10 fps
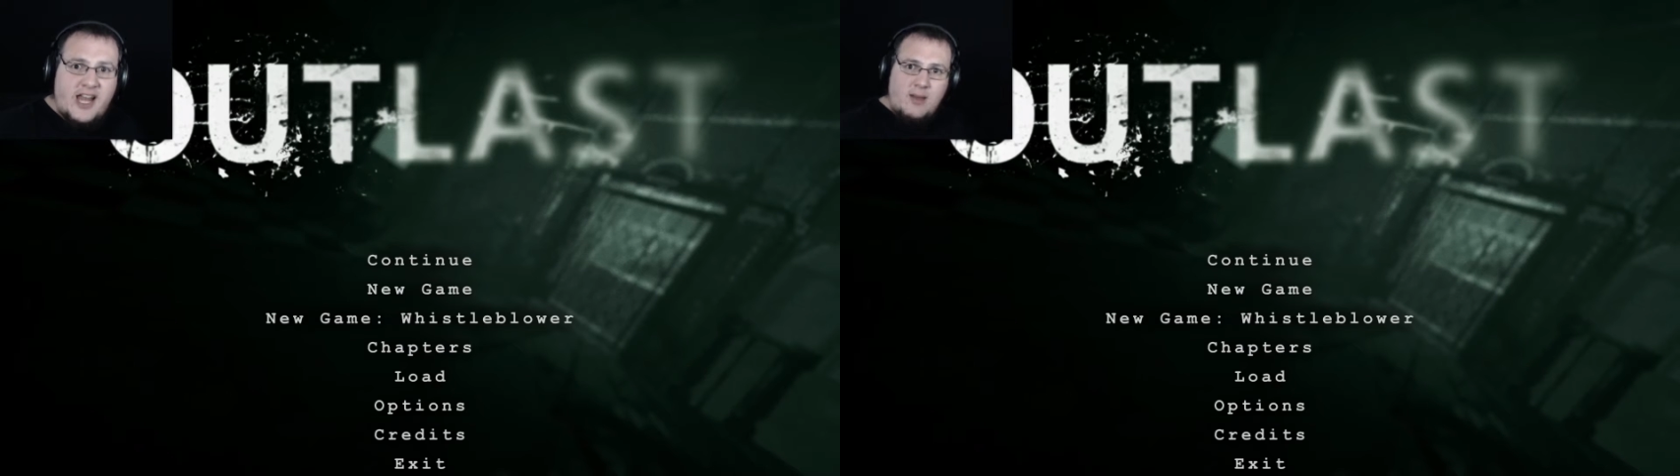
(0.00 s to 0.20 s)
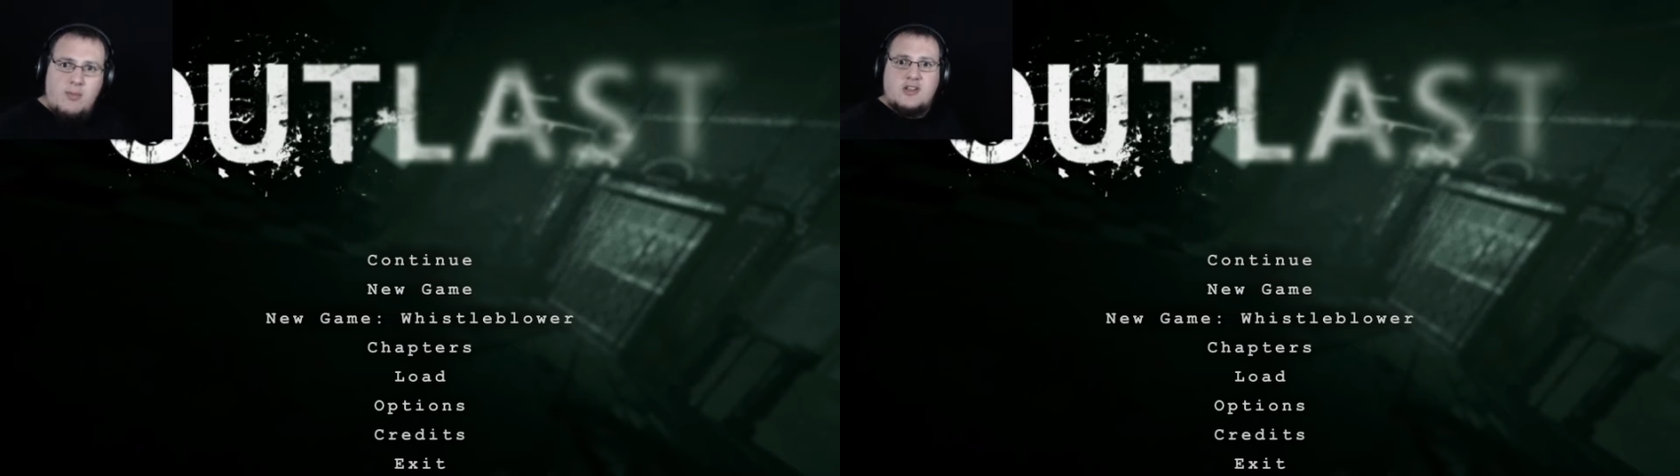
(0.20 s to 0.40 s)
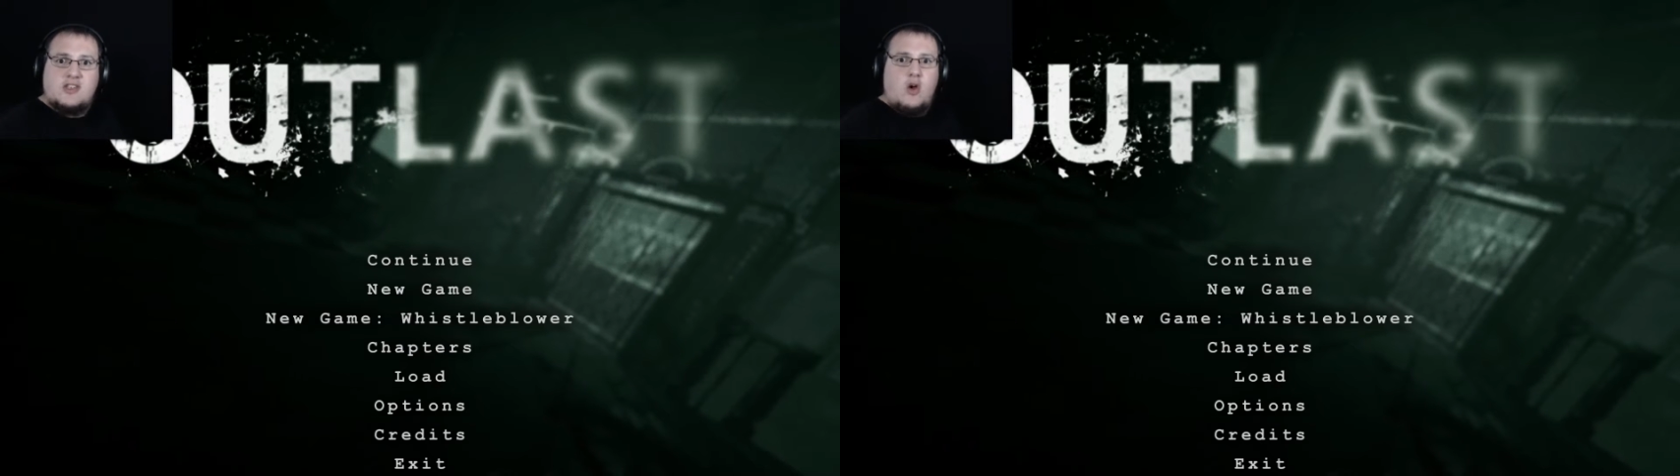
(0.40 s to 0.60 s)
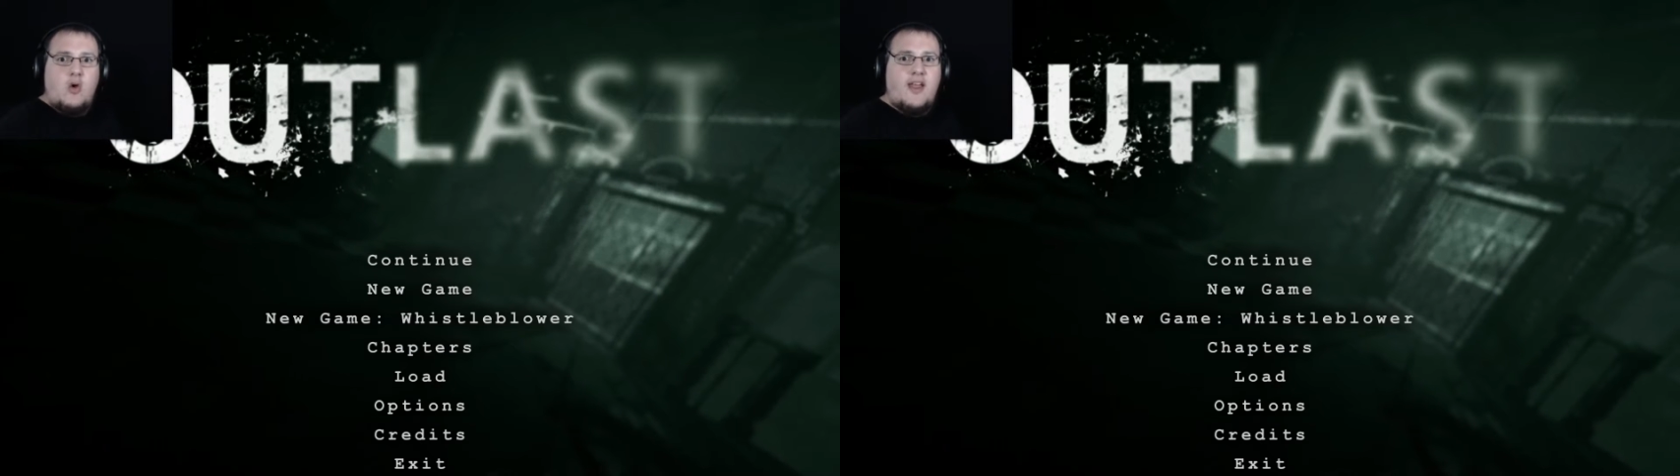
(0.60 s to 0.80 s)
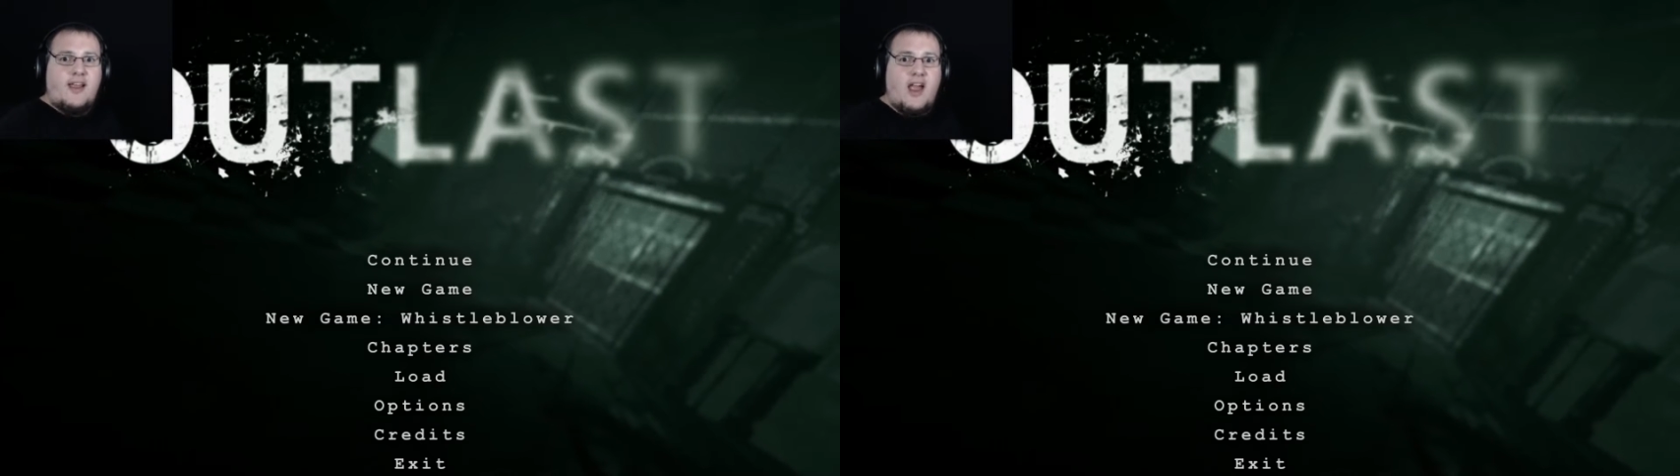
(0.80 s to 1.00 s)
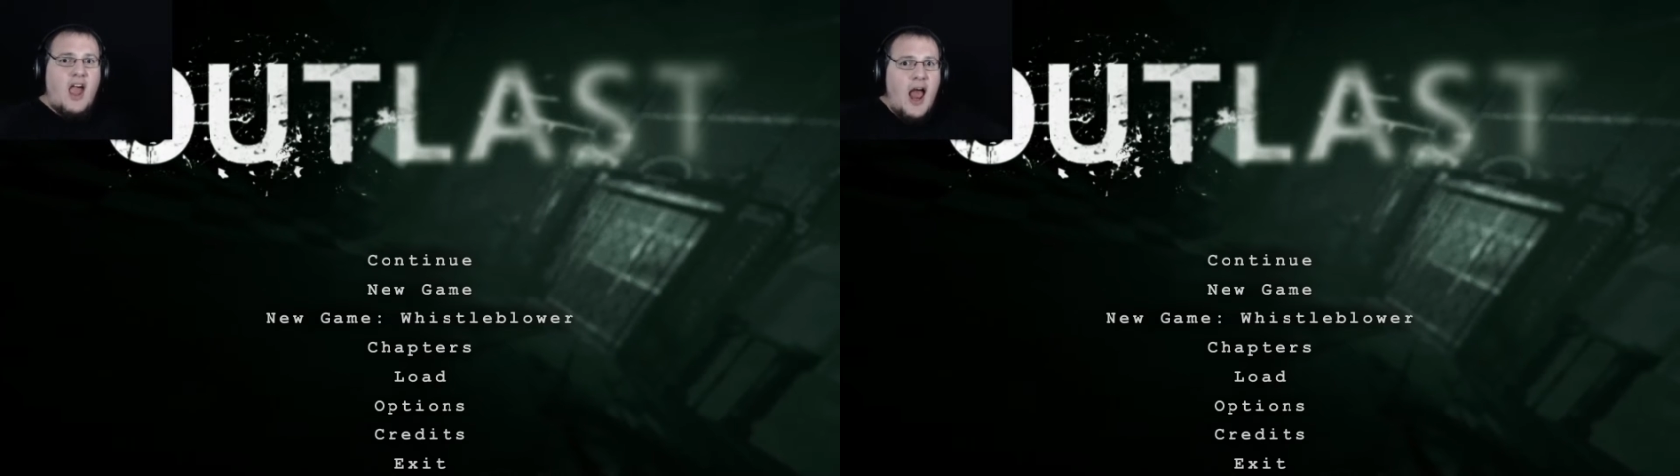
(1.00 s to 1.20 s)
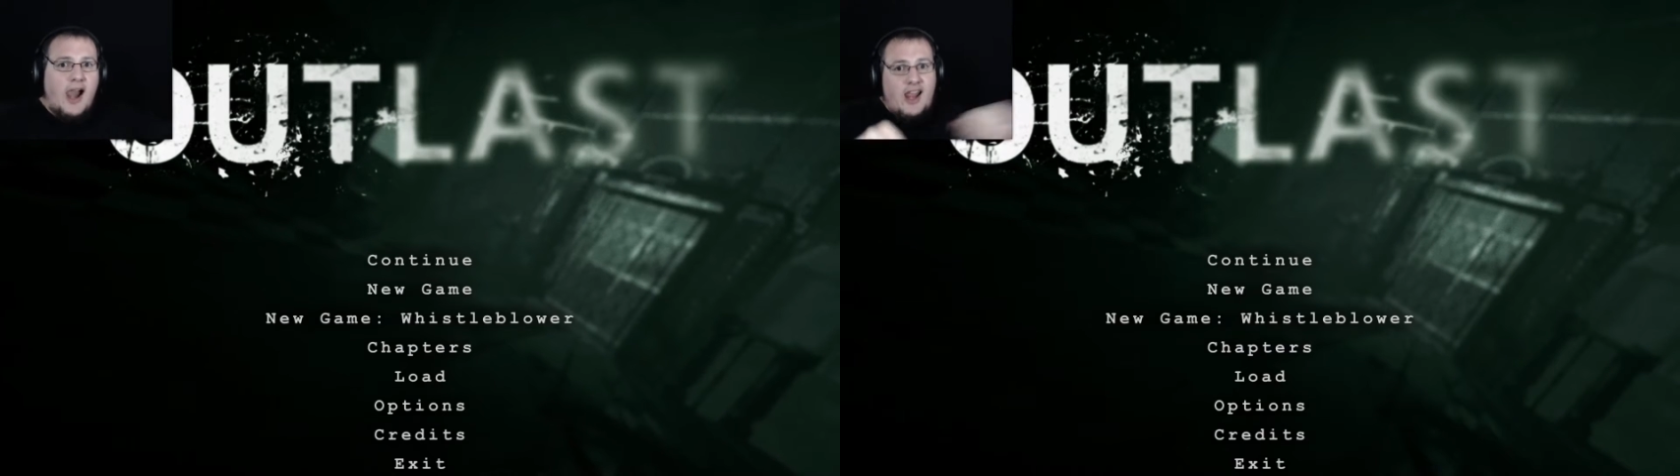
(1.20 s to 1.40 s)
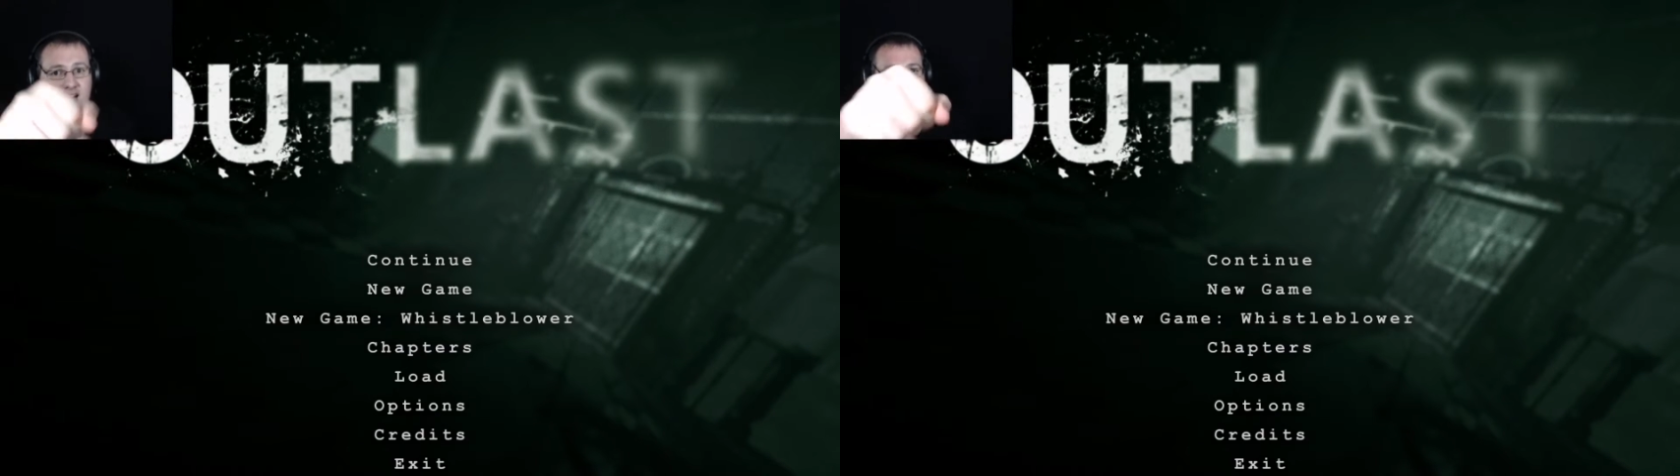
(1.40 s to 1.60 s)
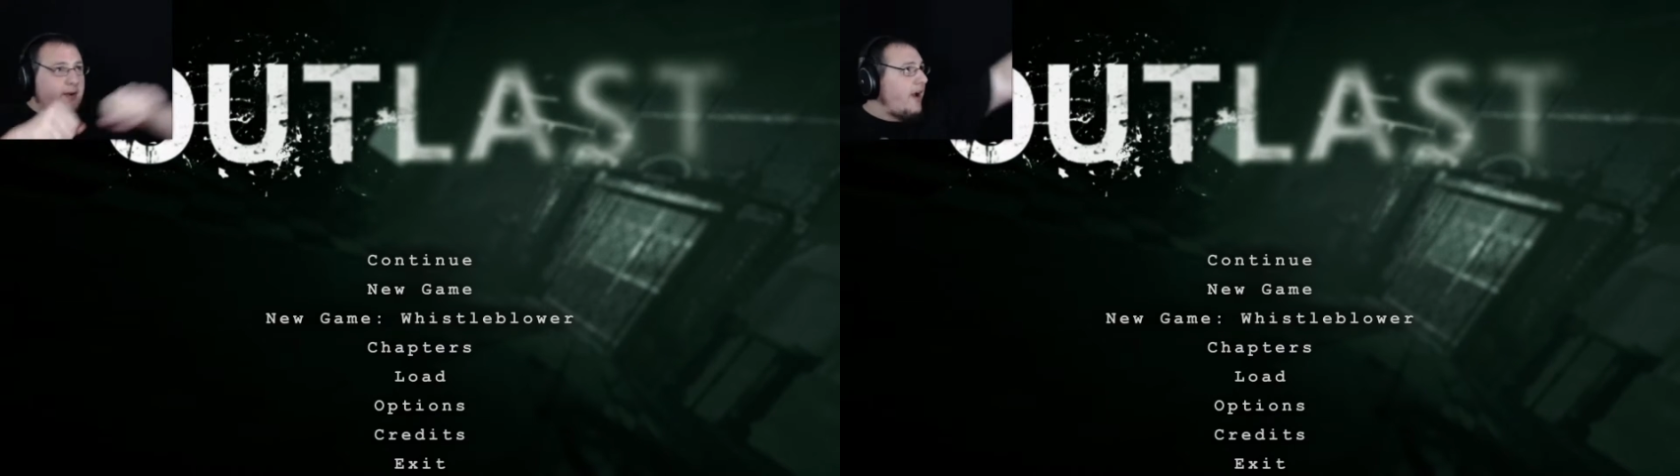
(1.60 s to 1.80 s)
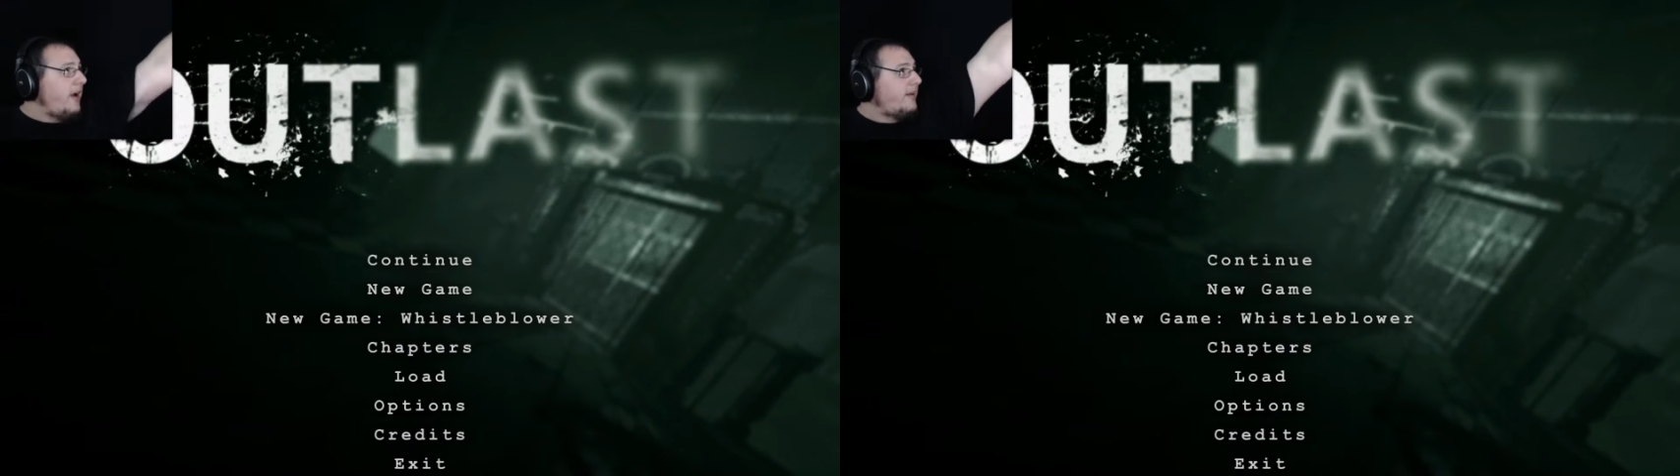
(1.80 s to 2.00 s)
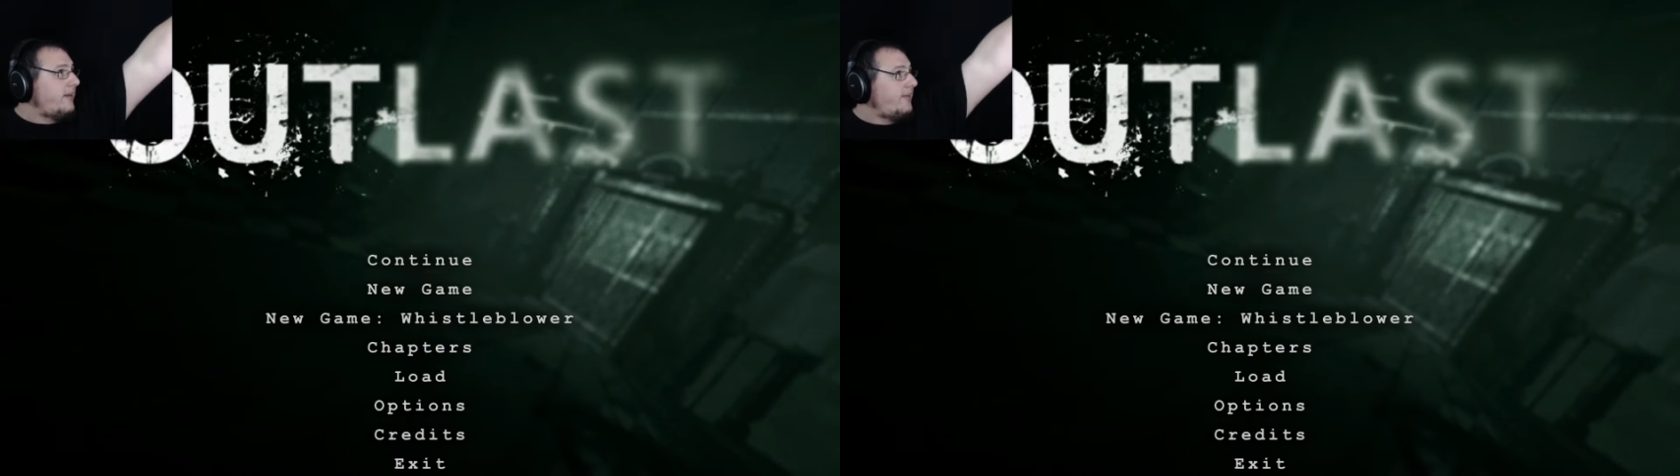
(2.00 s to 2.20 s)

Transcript: any more stalling. Let's begin!